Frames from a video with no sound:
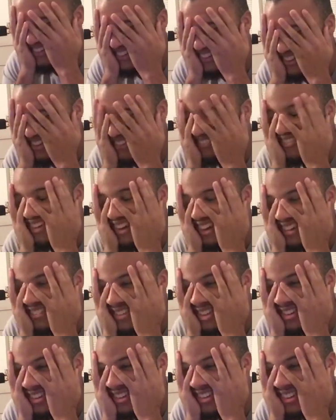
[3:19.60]
course, he bite
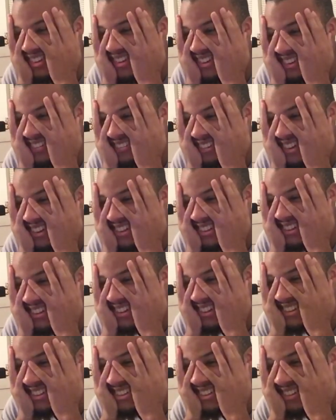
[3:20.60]
me if you want to
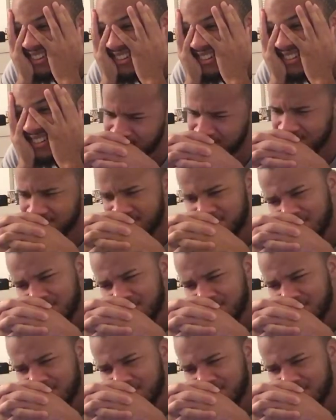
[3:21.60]
sing a song. I